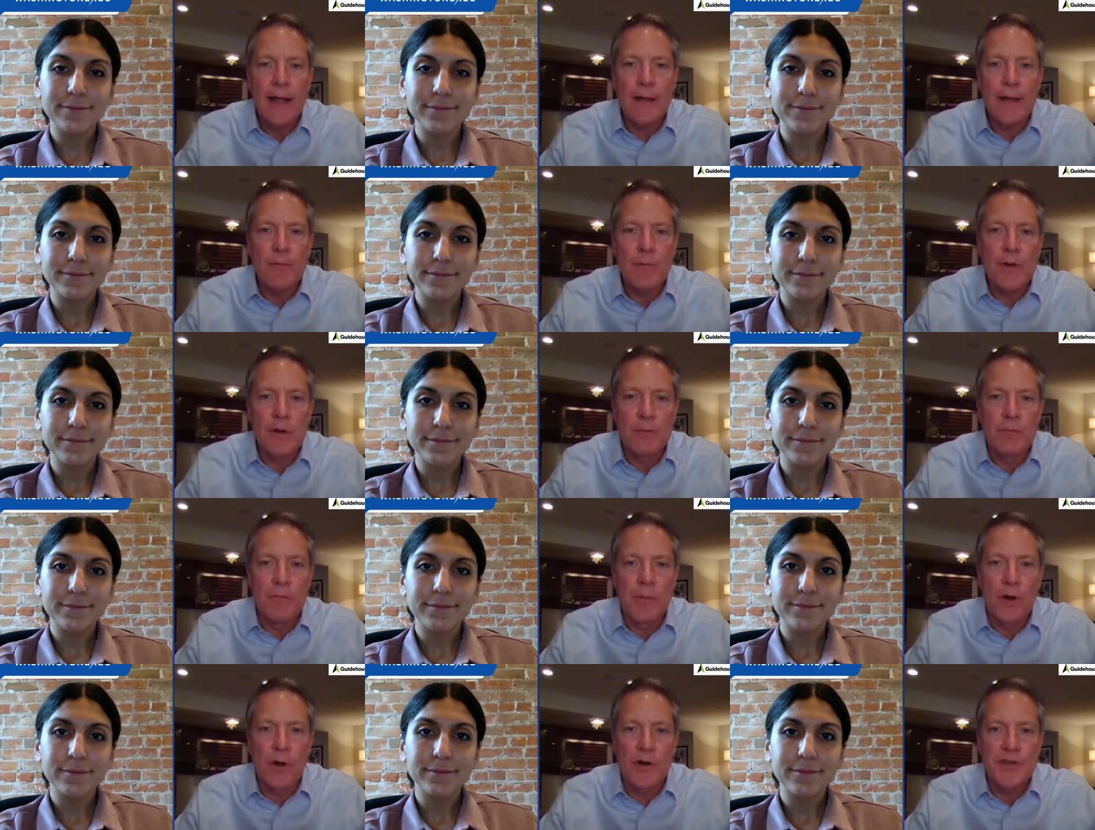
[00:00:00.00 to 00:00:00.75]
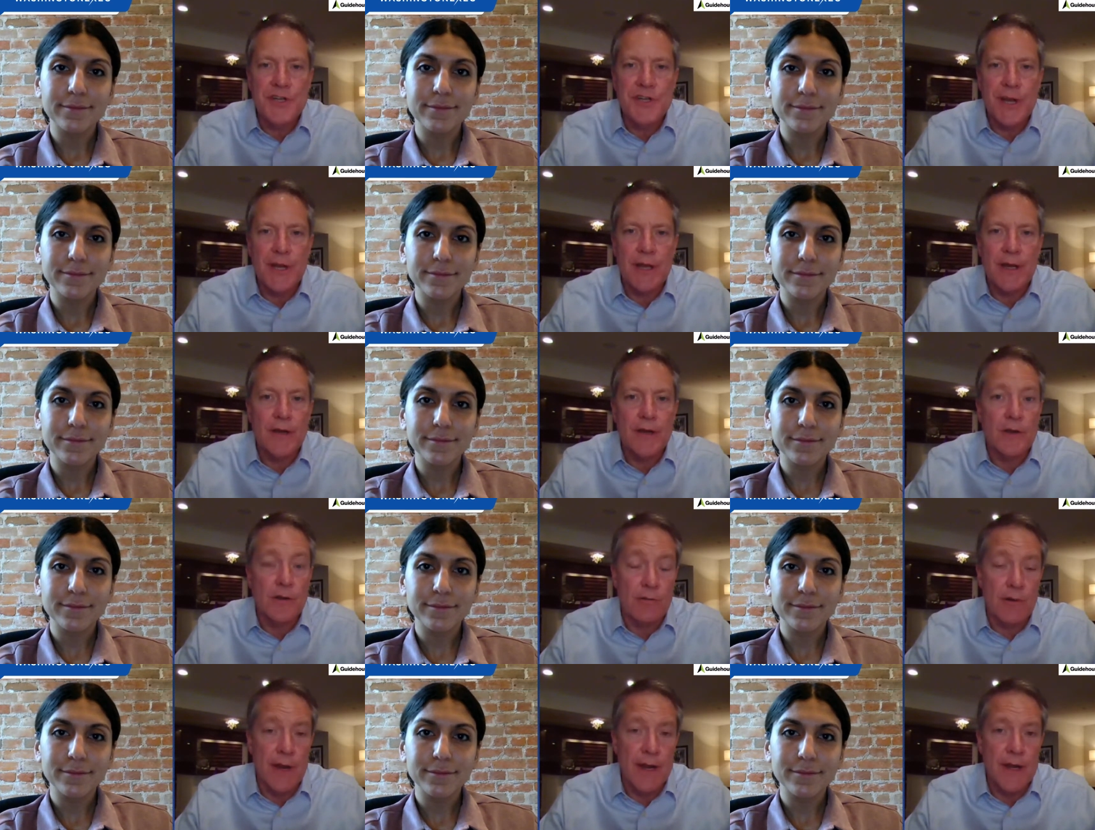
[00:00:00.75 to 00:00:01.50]
Speaker 1: When you're merging and
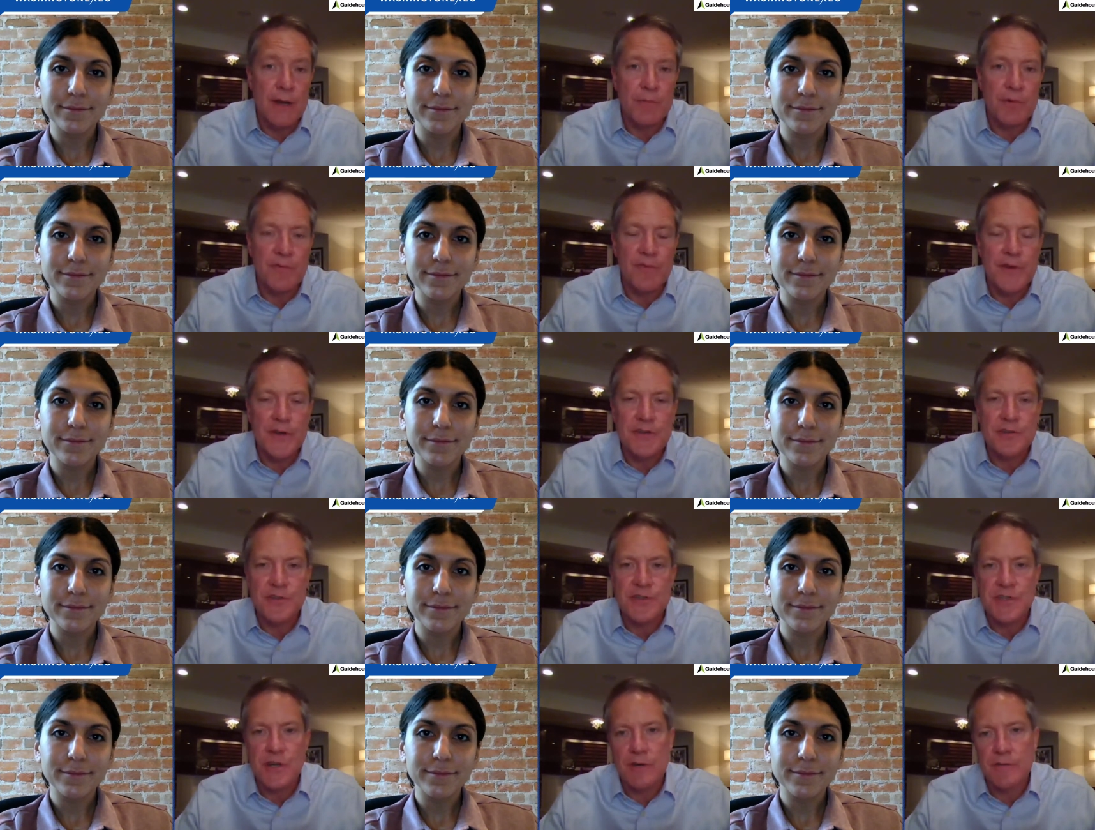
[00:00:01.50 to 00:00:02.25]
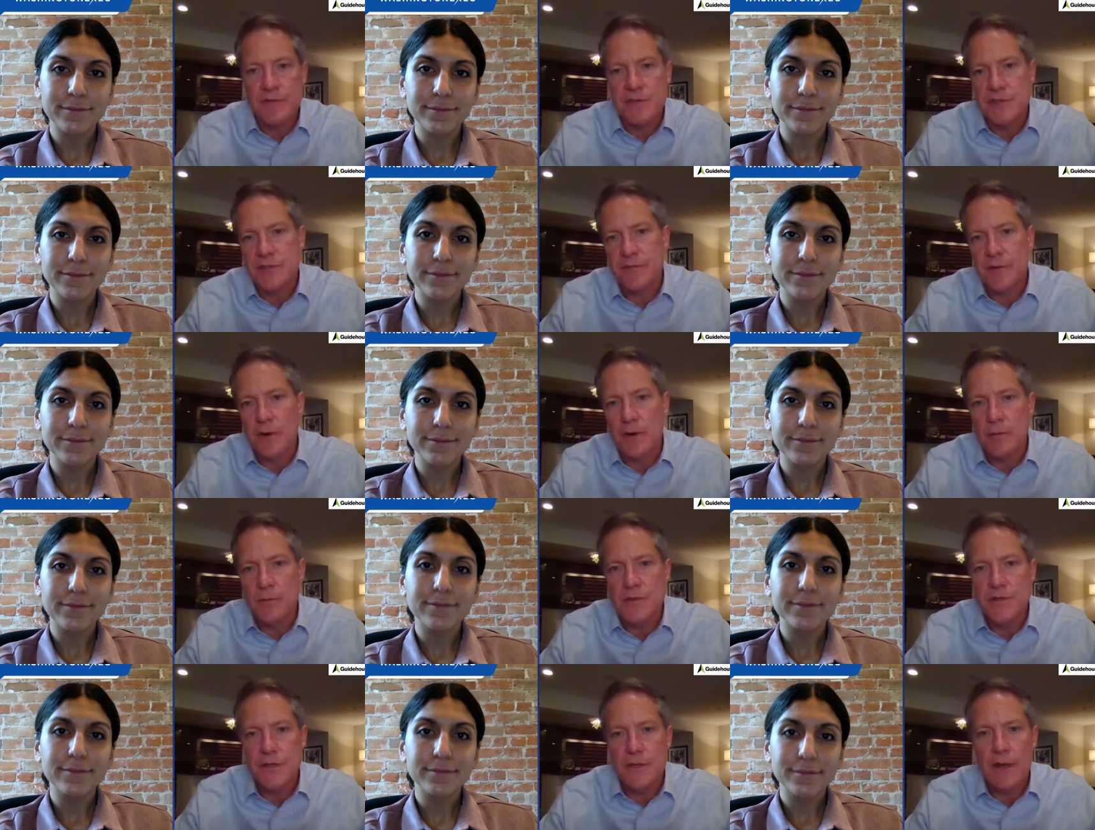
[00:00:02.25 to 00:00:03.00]
integrating professional services
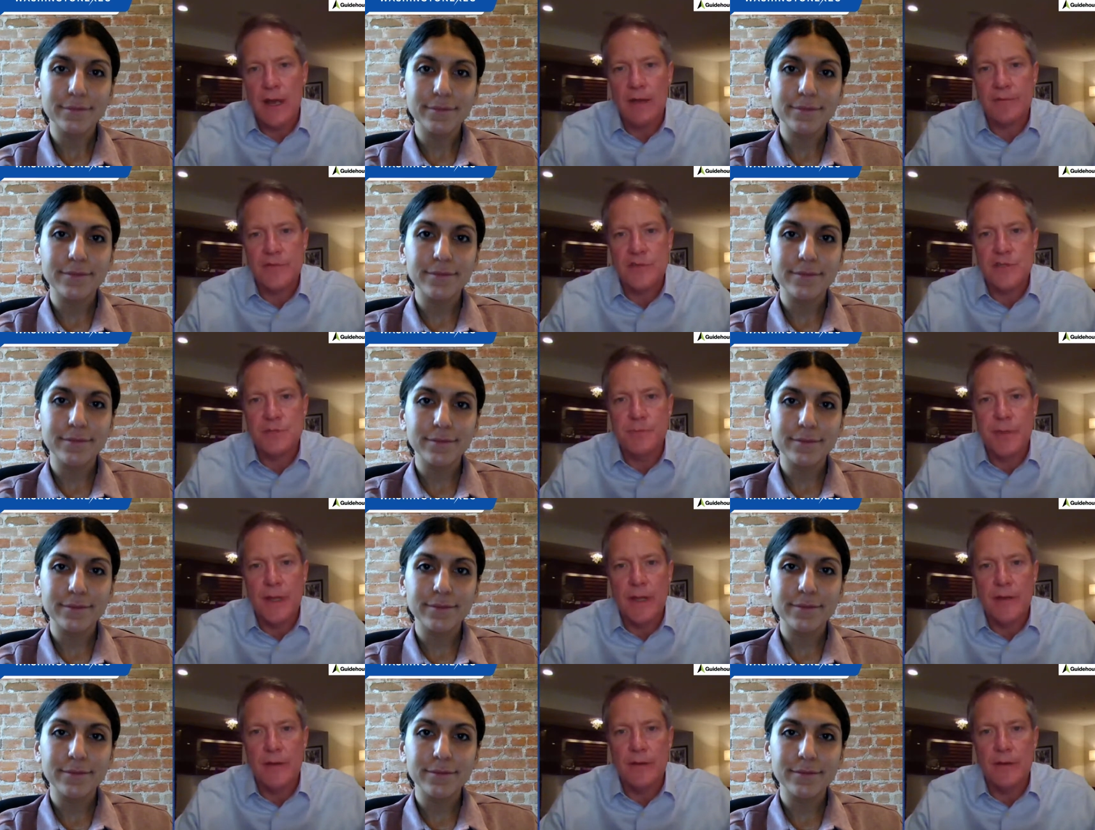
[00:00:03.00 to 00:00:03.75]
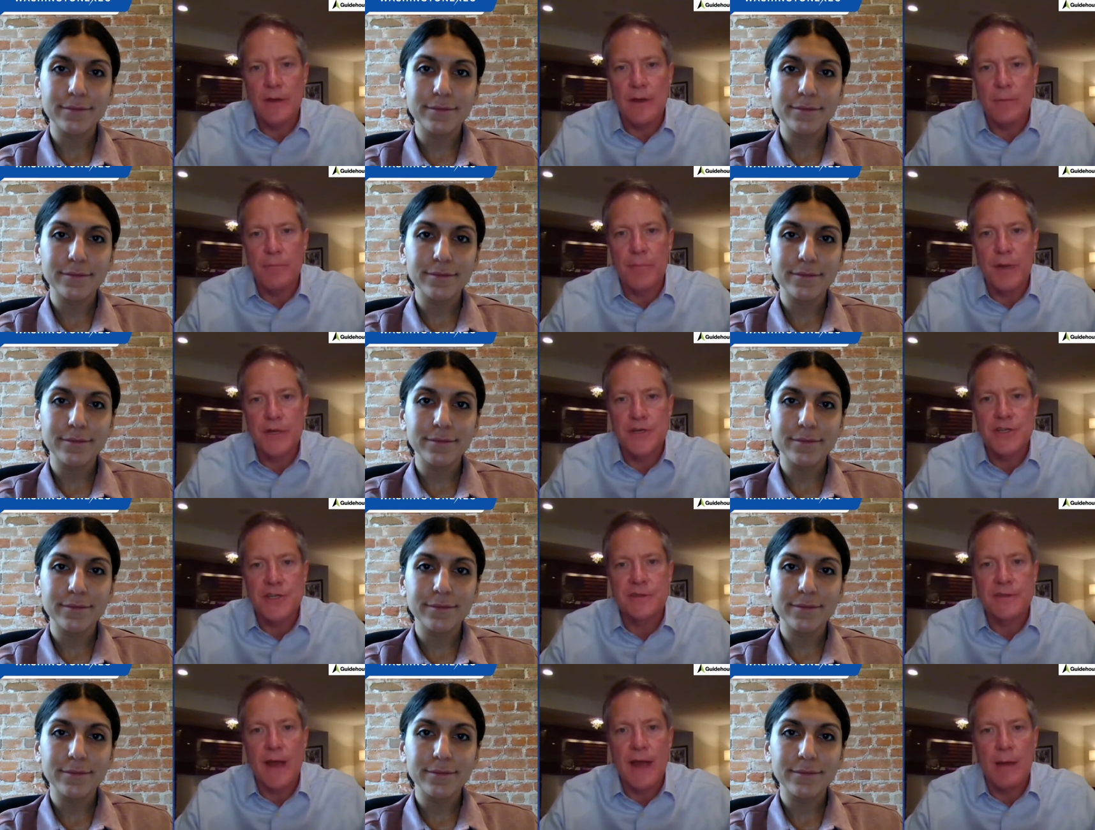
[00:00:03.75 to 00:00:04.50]
firms, you have to spend a
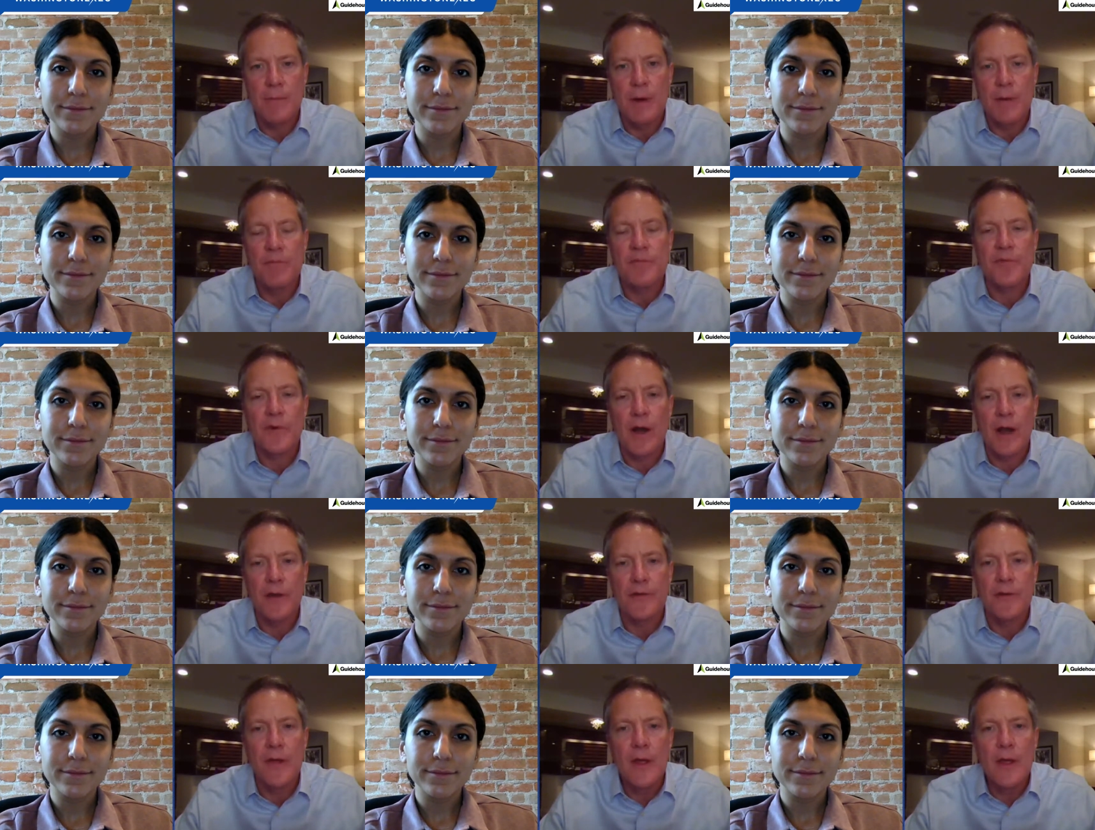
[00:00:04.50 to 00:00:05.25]
bunch of time up front